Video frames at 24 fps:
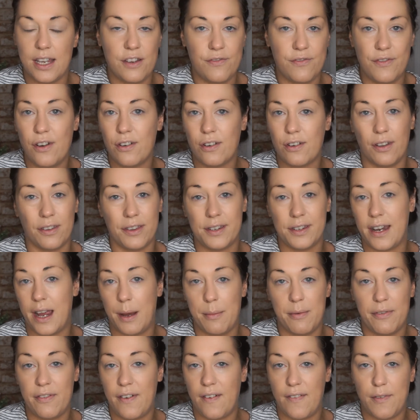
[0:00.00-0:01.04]
you've not got the
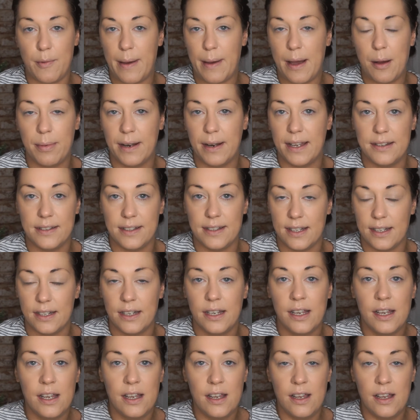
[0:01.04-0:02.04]
time to faff about blending.